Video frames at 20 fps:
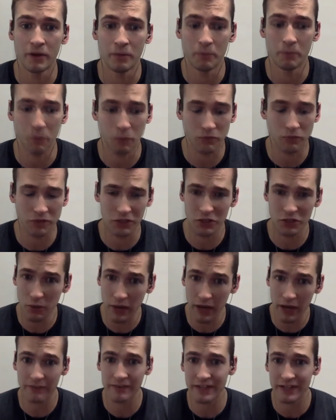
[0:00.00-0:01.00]
But did you
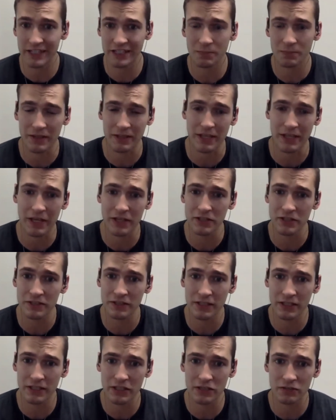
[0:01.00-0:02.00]
have an expectation
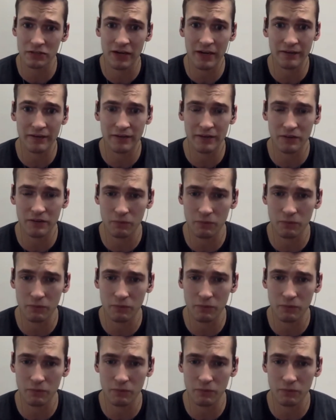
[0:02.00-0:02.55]
to get drafted?